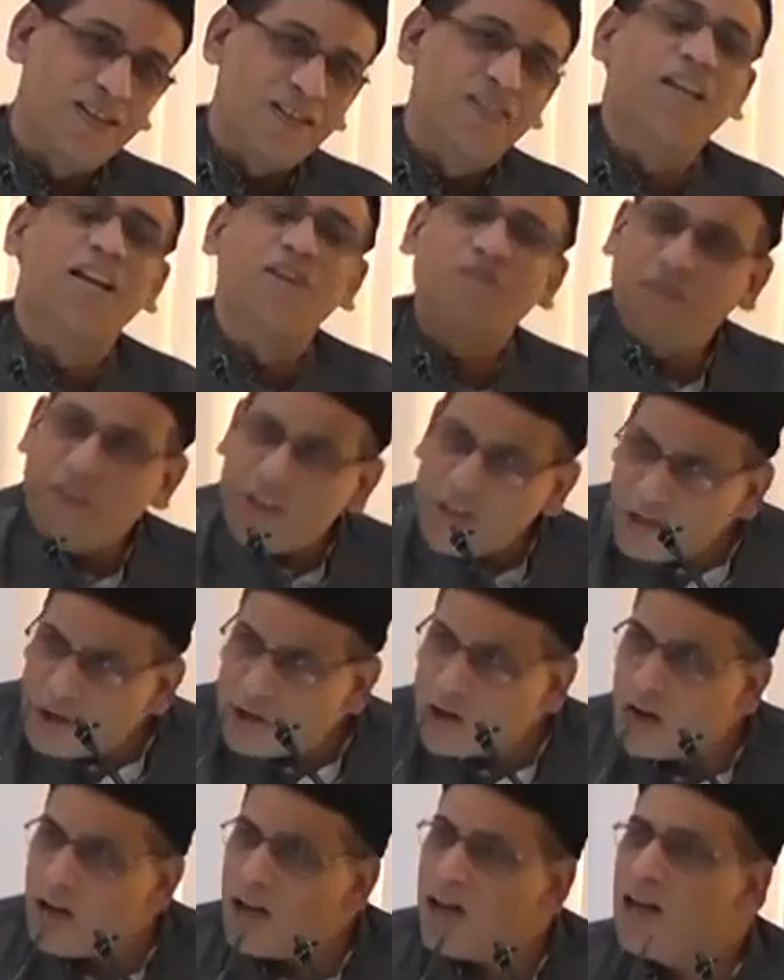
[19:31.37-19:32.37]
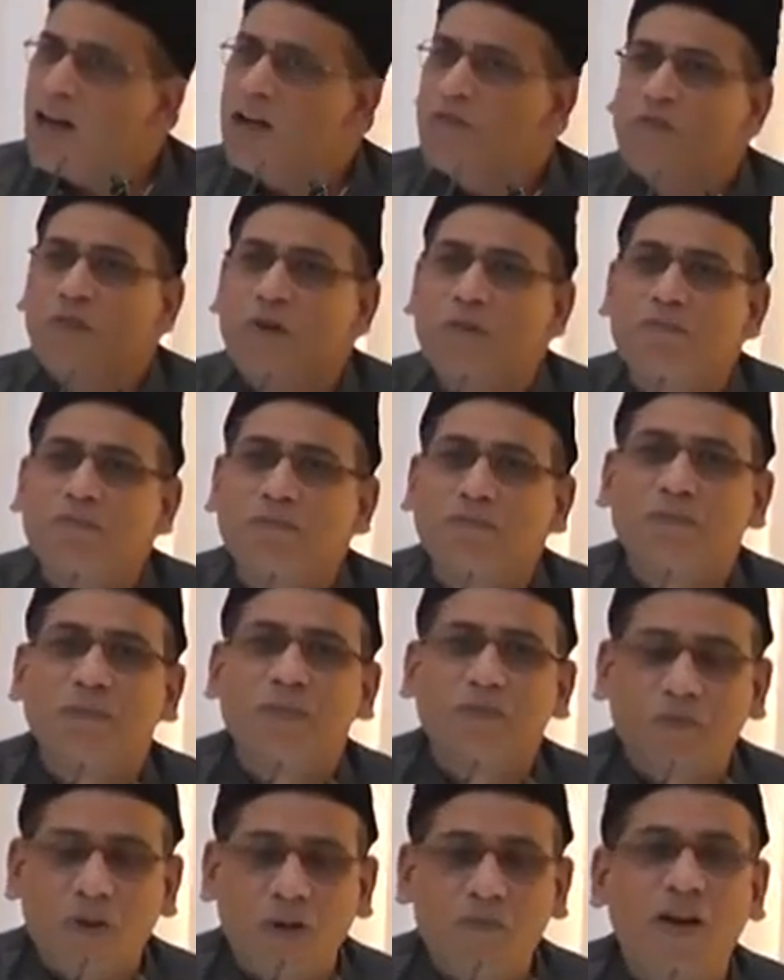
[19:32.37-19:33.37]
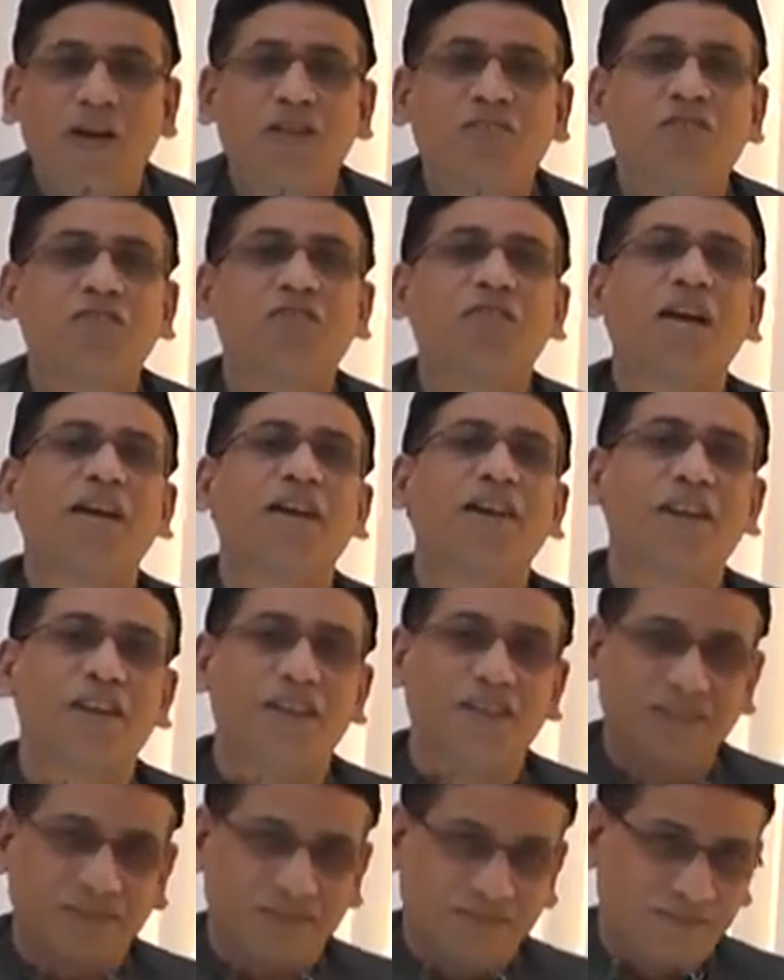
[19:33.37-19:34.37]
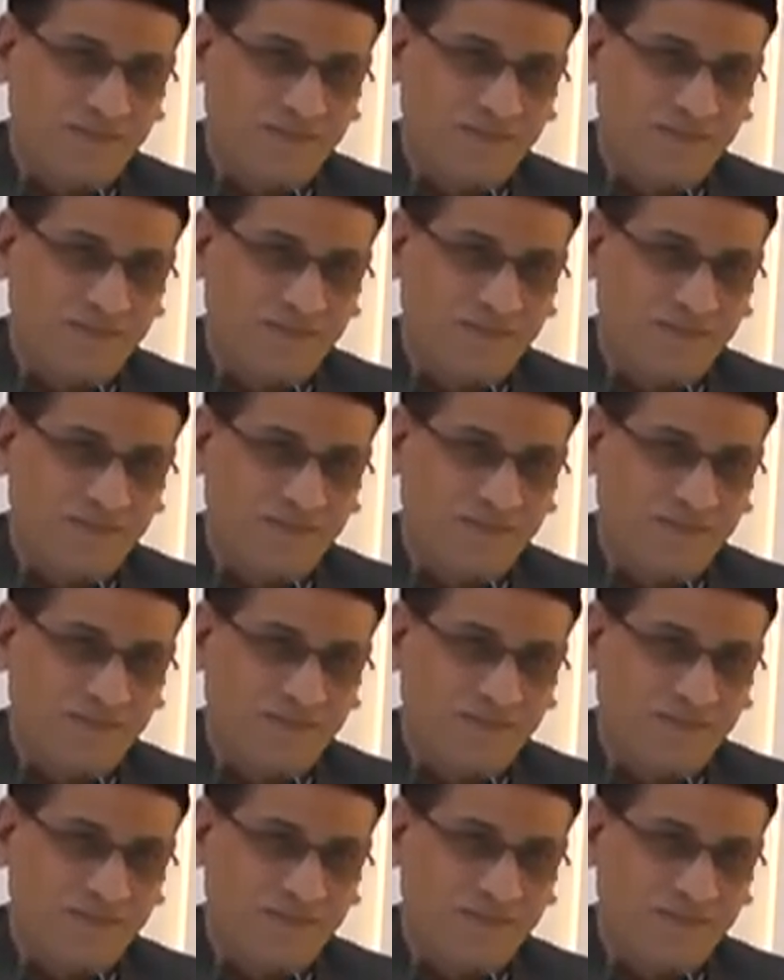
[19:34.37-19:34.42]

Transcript: Then withdraw her from her society.